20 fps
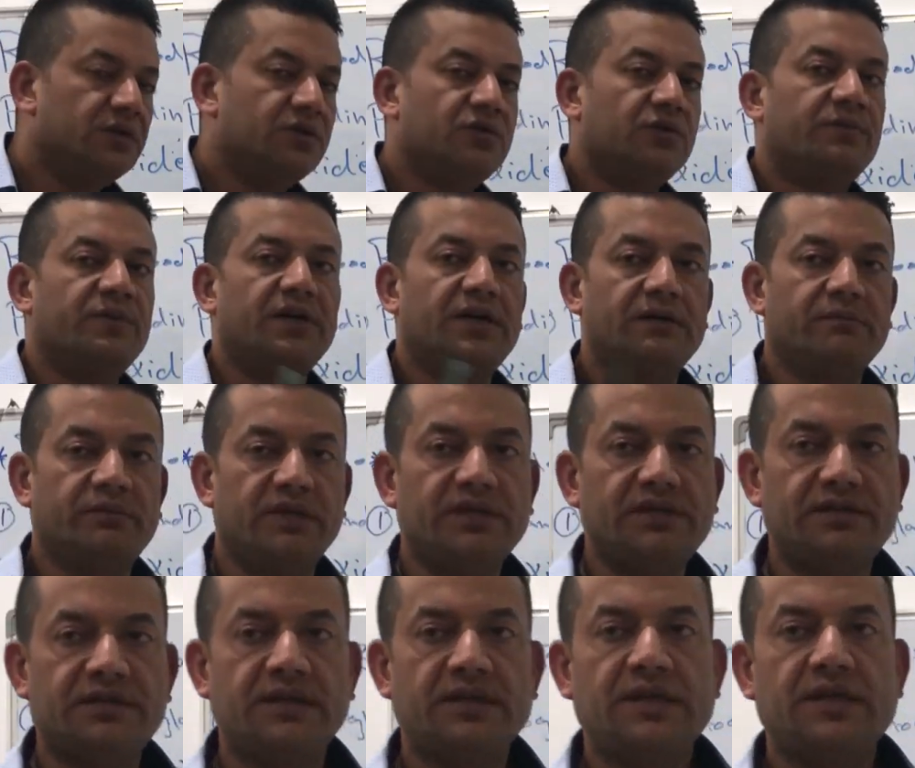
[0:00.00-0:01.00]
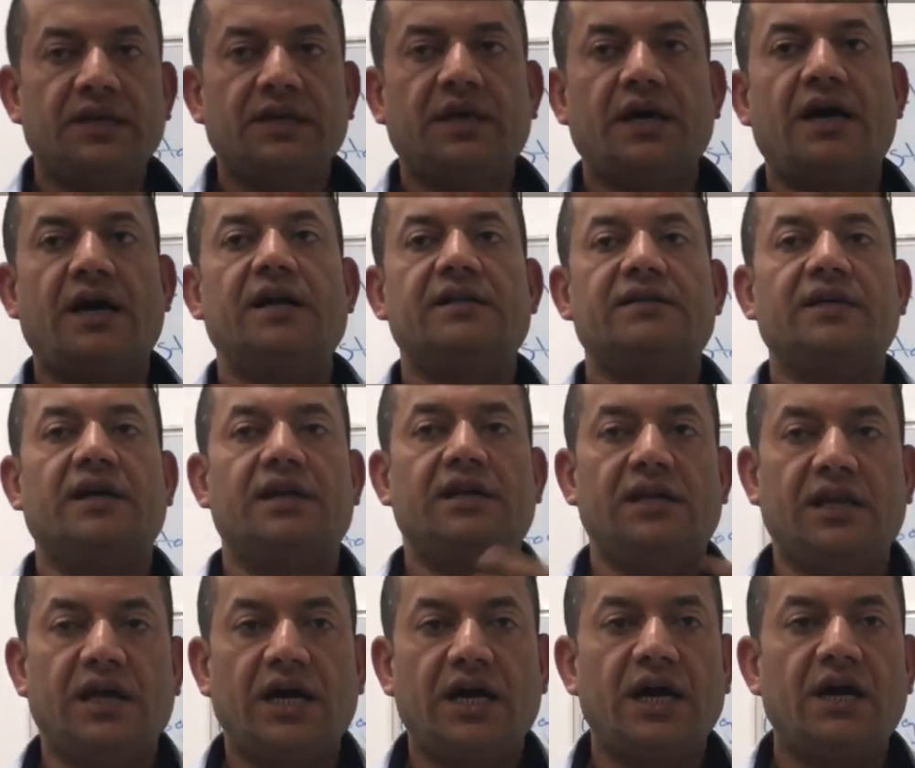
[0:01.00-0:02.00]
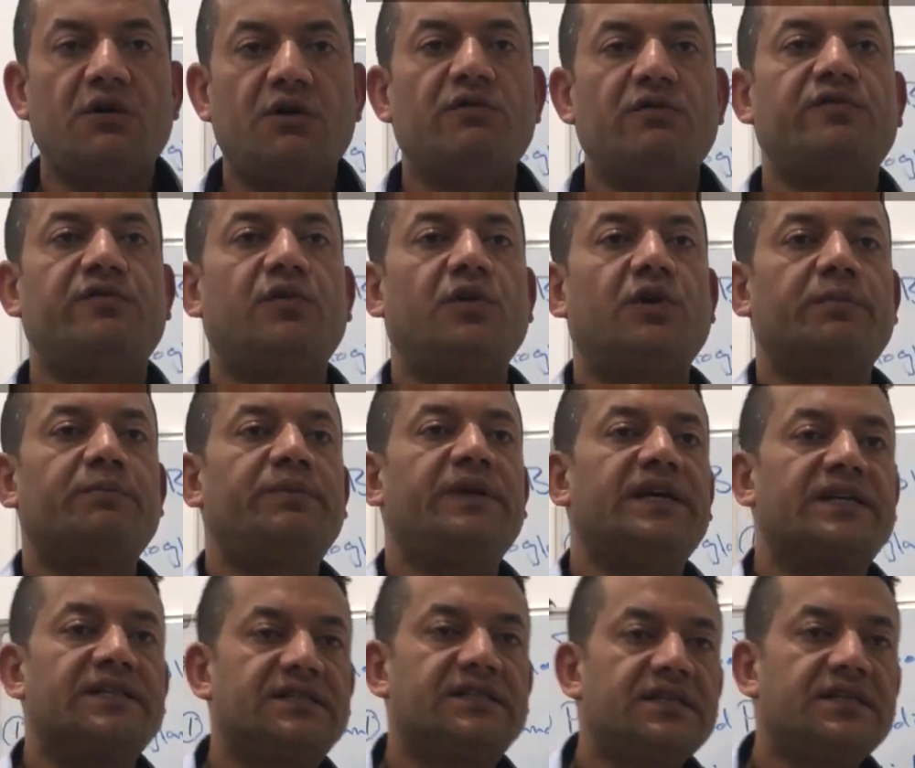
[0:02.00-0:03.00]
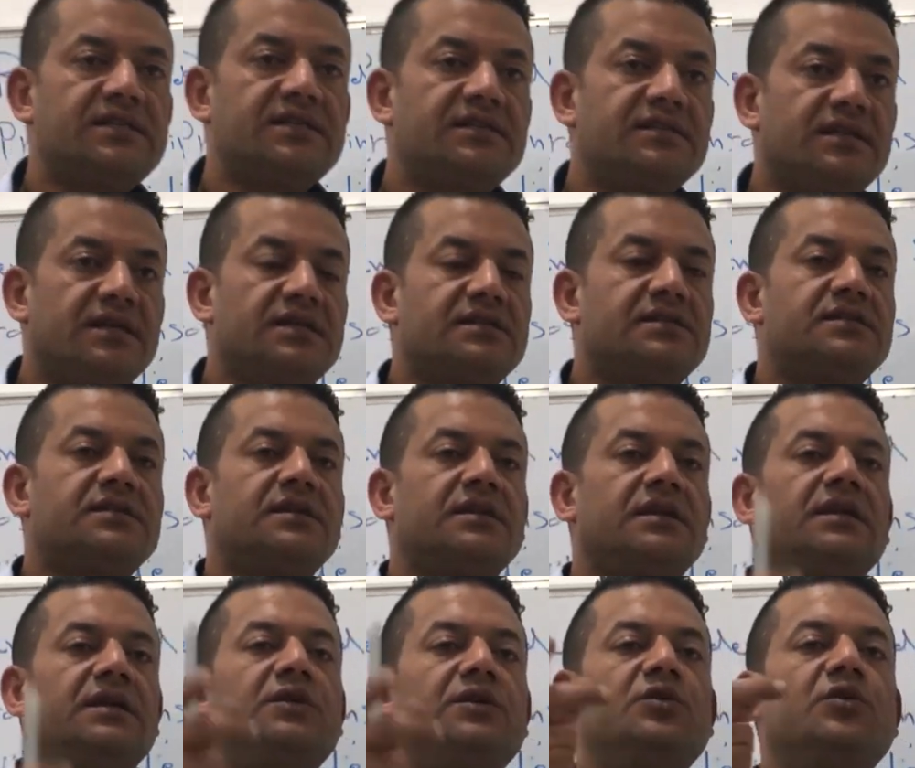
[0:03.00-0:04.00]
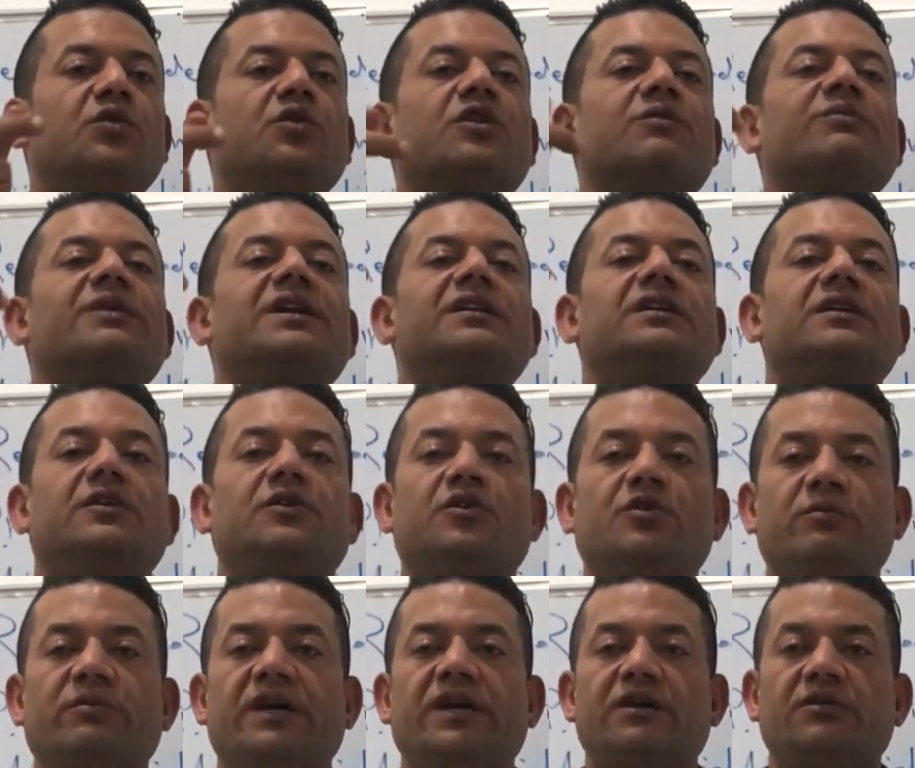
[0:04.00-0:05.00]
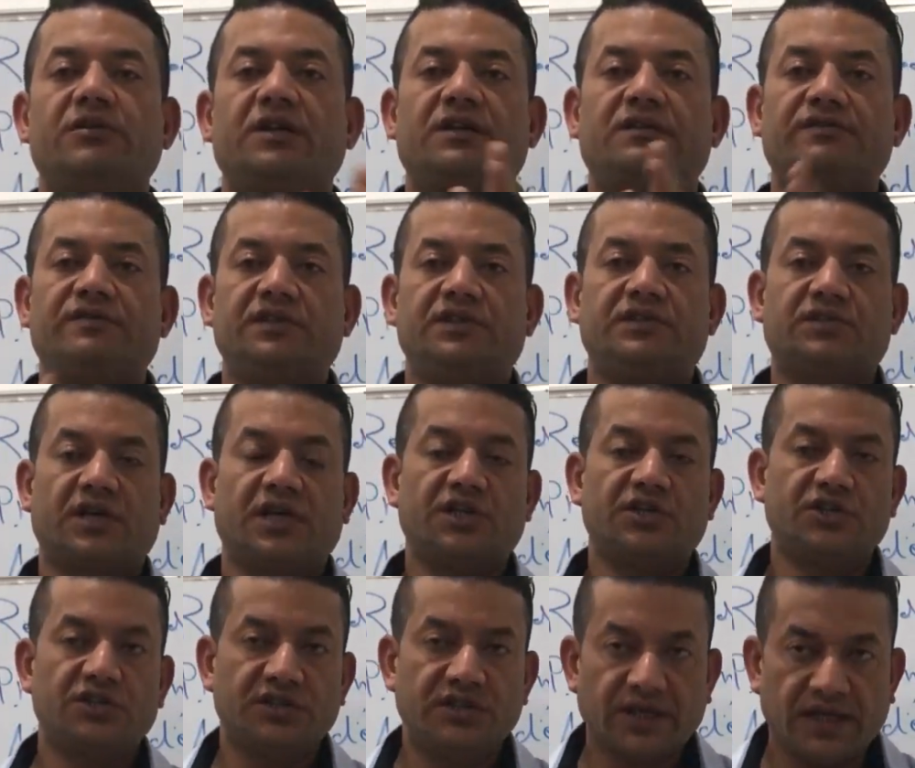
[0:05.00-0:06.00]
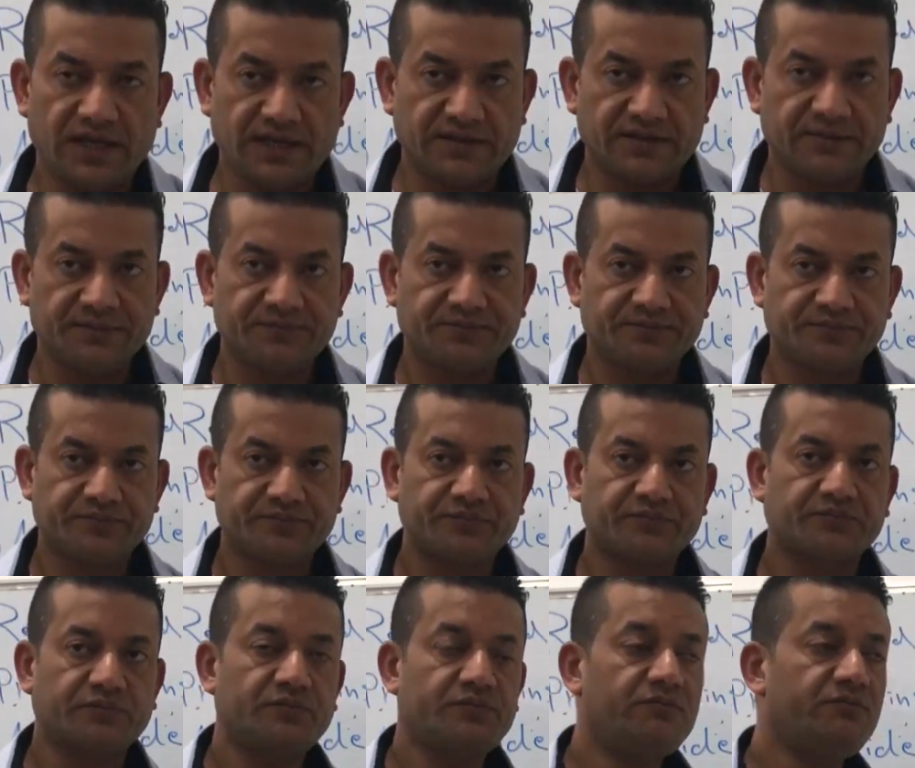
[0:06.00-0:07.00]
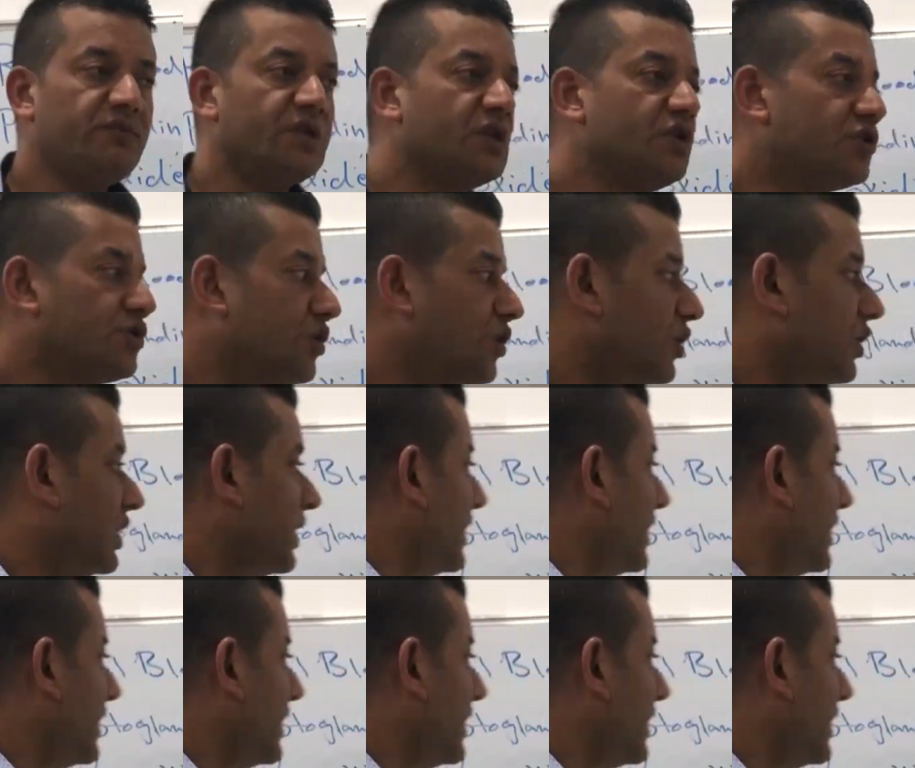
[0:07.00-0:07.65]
To permit and allow for persistence normal glomerular filtration rate. So